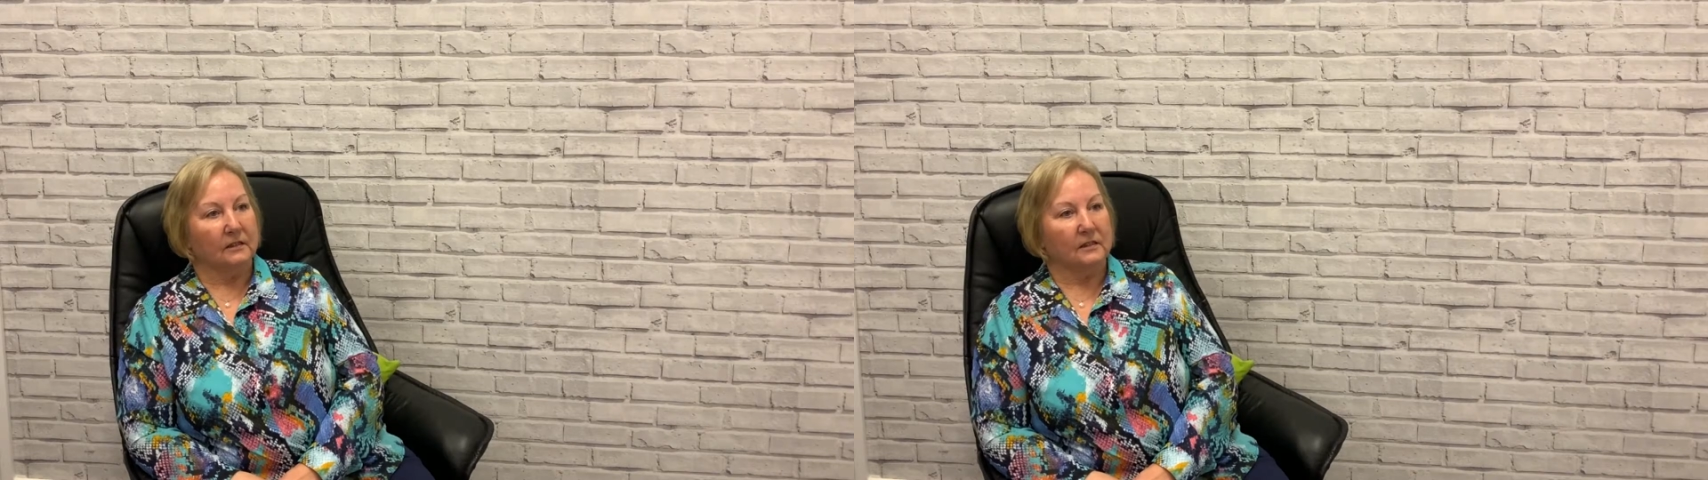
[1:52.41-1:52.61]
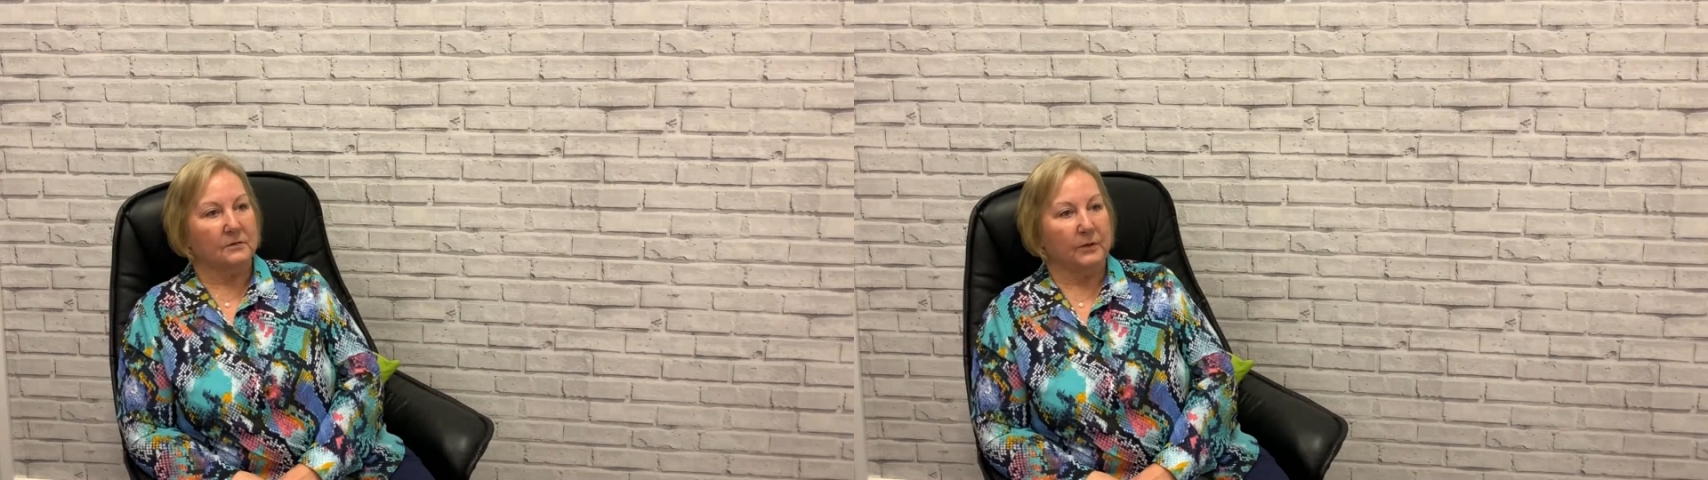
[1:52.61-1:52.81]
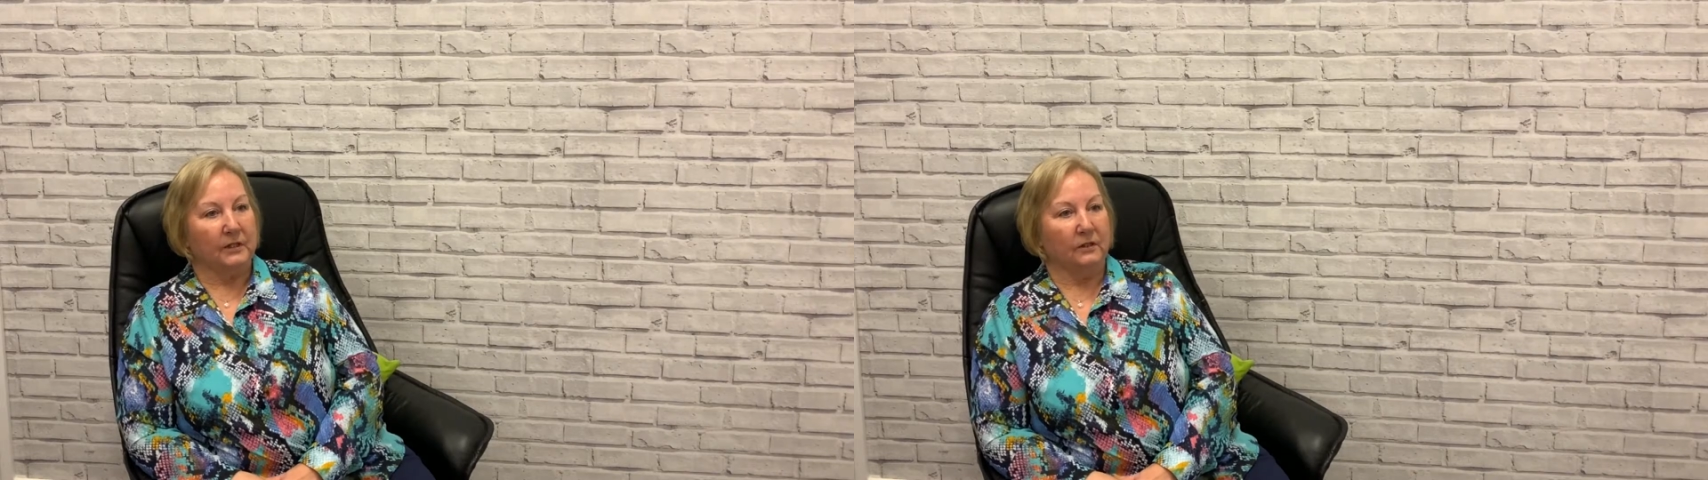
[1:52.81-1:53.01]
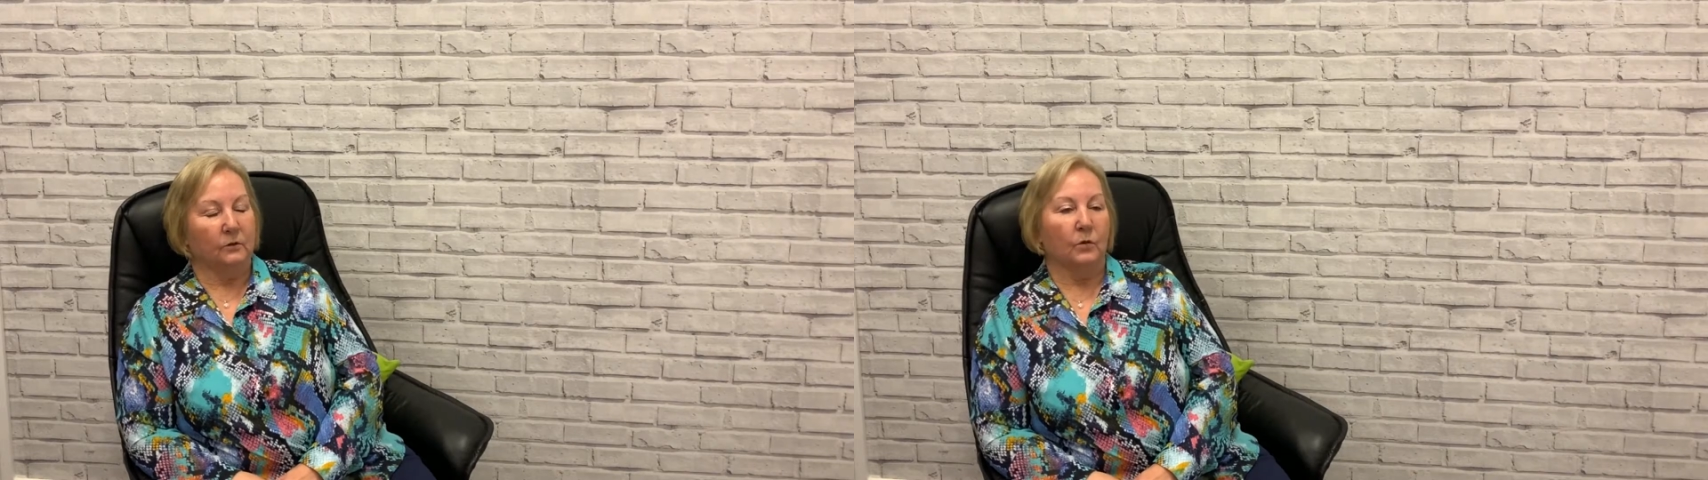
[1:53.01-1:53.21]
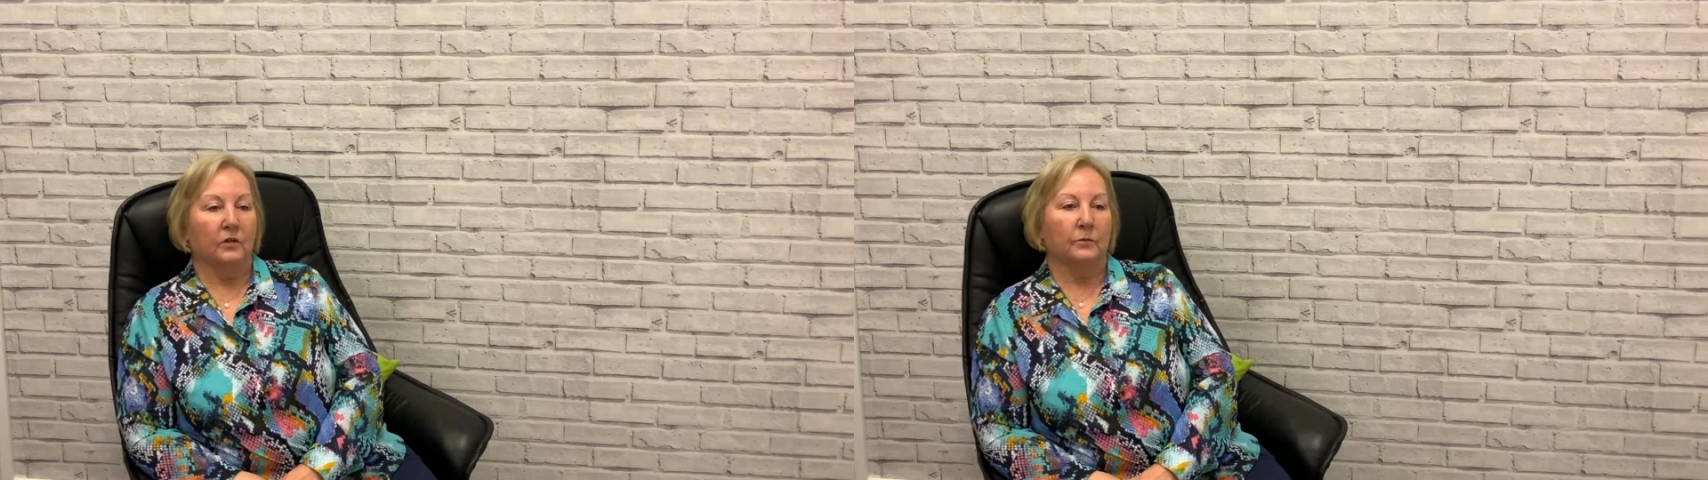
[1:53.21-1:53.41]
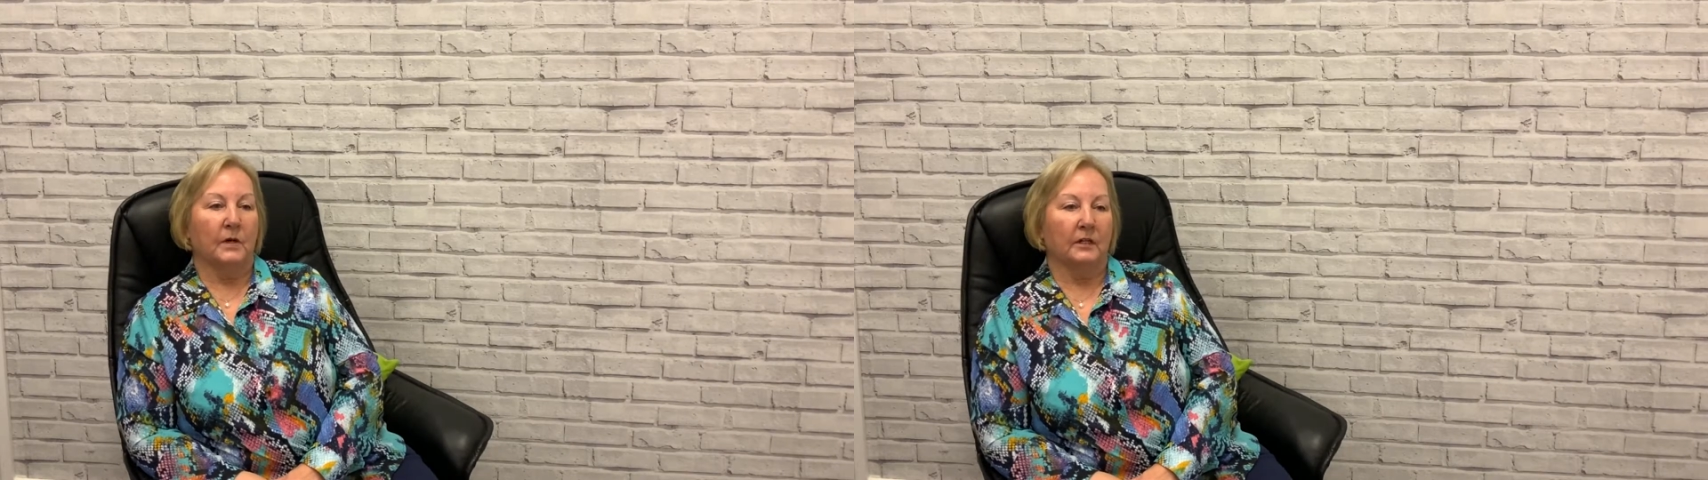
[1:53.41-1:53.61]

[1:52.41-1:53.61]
has been one of my